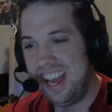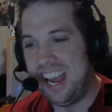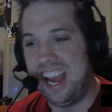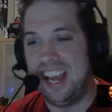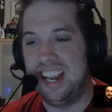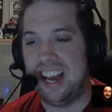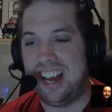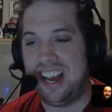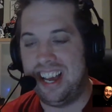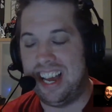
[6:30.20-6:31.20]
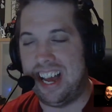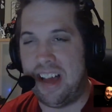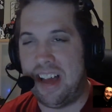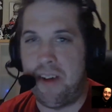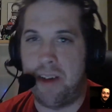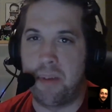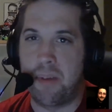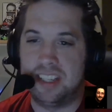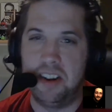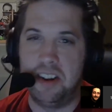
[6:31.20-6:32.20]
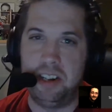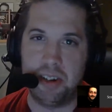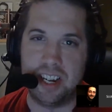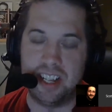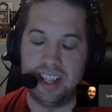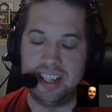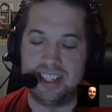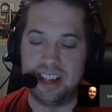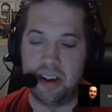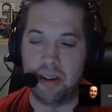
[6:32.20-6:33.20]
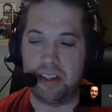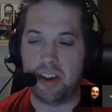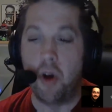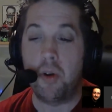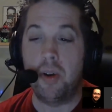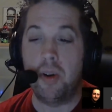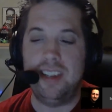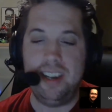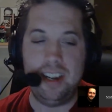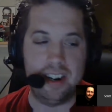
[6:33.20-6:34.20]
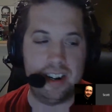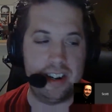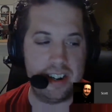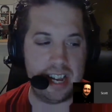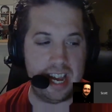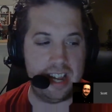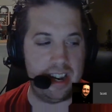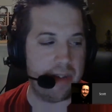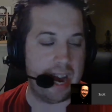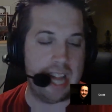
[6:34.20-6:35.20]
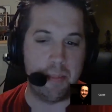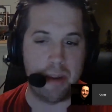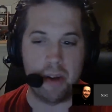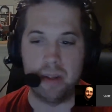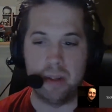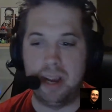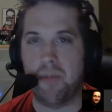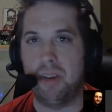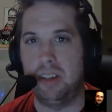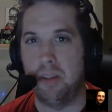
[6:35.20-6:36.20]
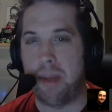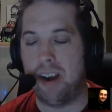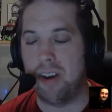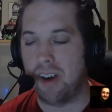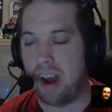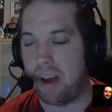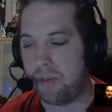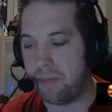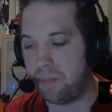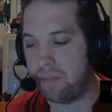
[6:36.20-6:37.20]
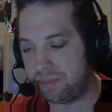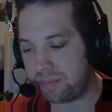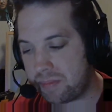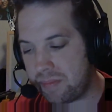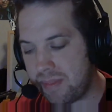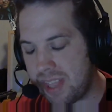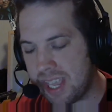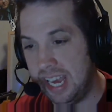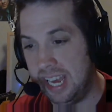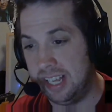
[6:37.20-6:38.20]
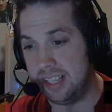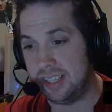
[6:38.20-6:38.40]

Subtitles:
And I felt pretty snooty drinking this. So the Coquetier, and if I had the bottle with me, I'd read you the paragraph, is...